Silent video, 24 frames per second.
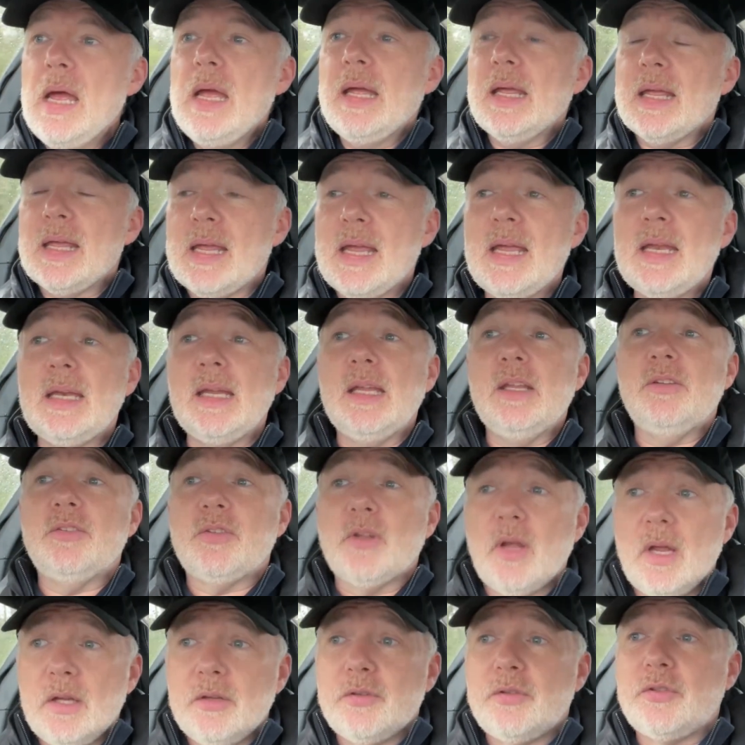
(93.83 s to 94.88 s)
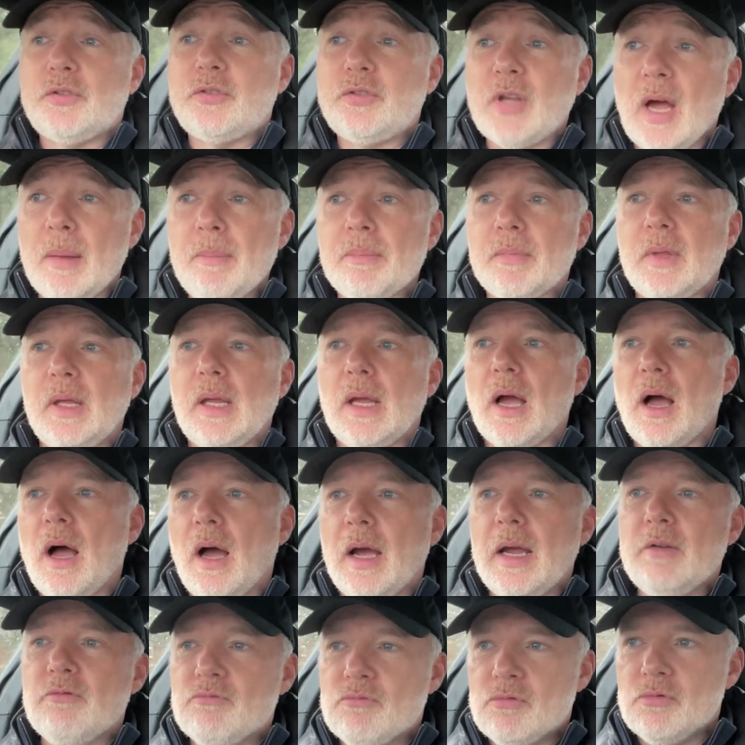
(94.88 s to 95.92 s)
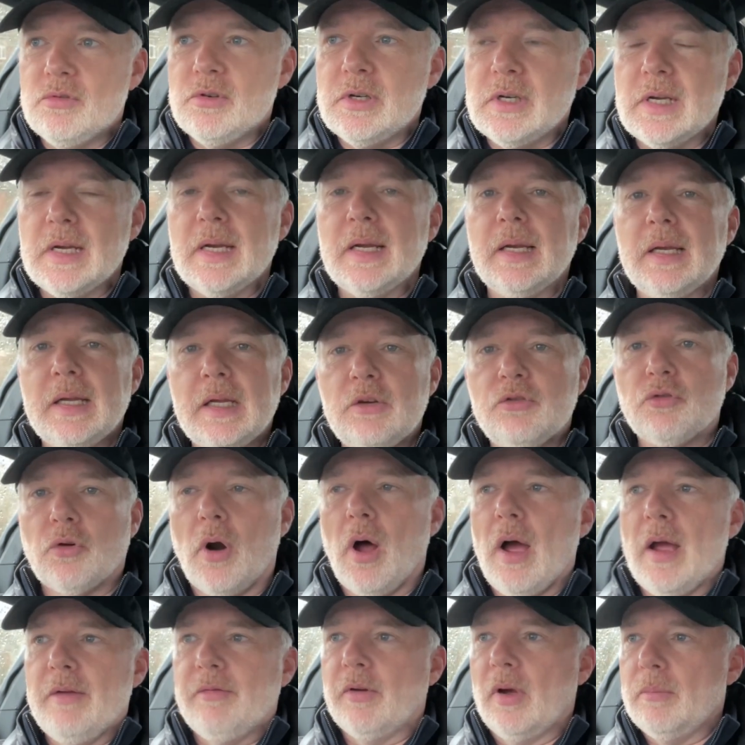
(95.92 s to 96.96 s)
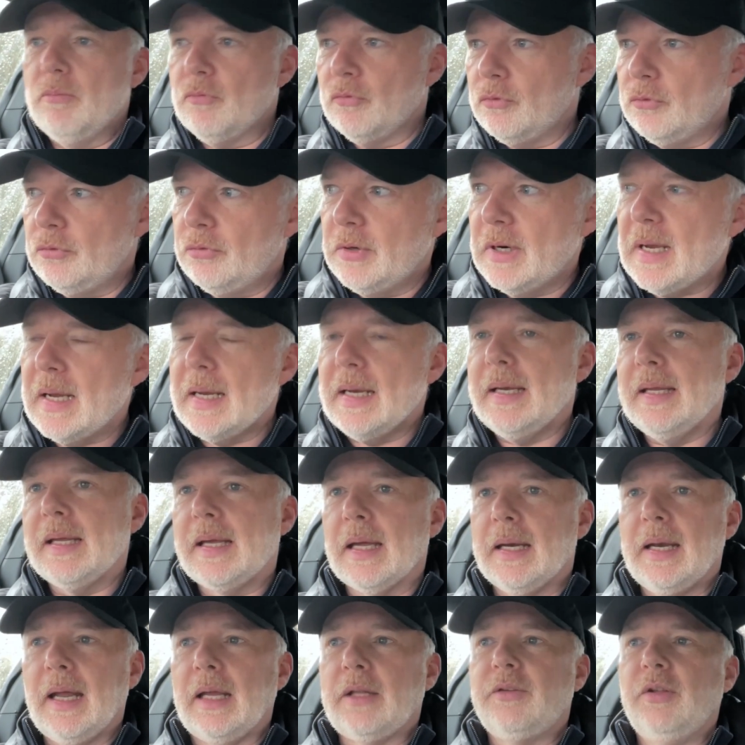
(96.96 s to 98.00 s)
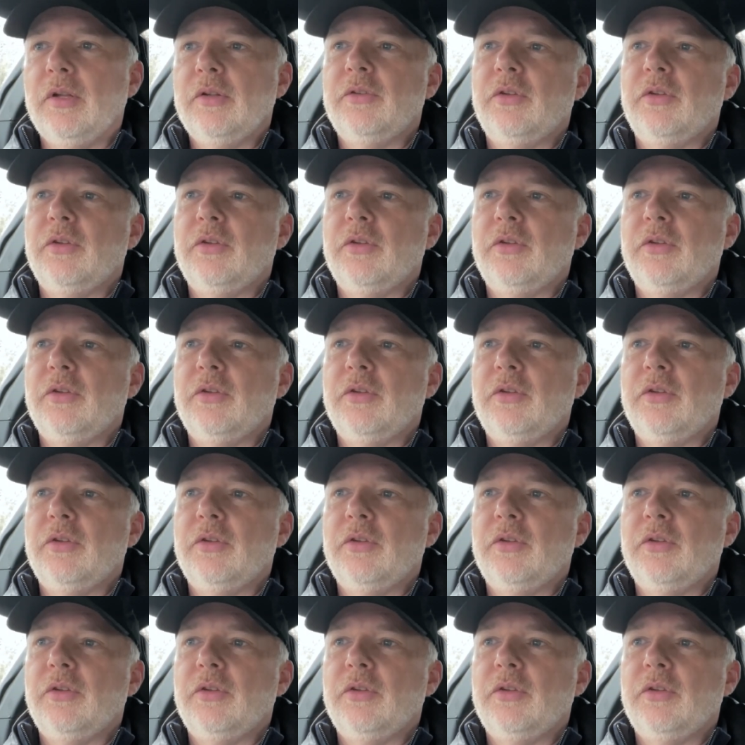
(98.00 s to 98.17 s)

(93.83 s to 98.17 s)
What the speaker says: it is something I really drive, I'm really connected